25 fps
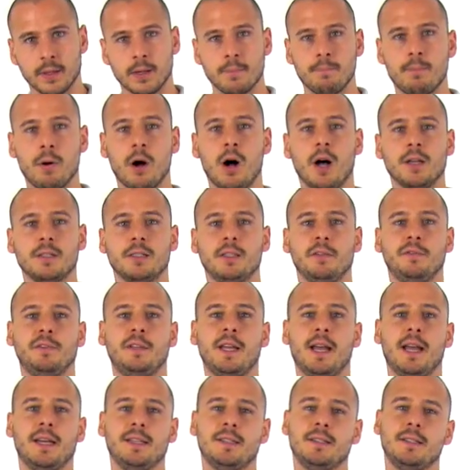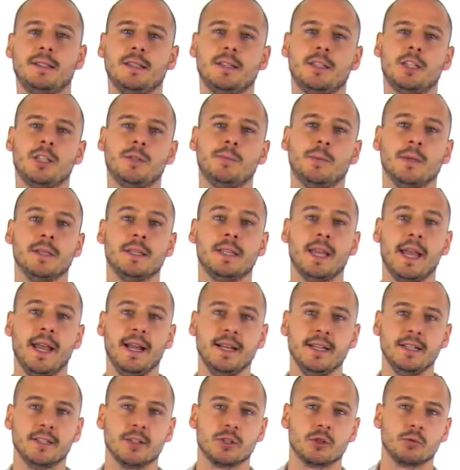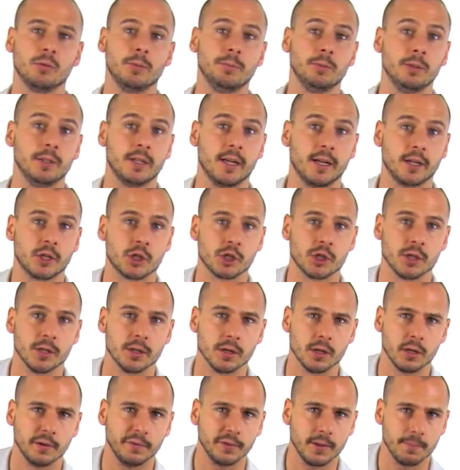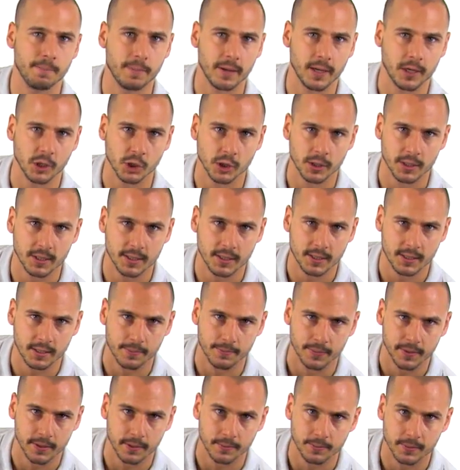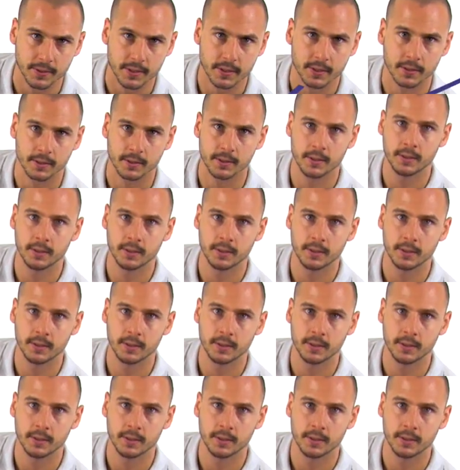A positive test is spontaneous reproduction of the patient's symptoms.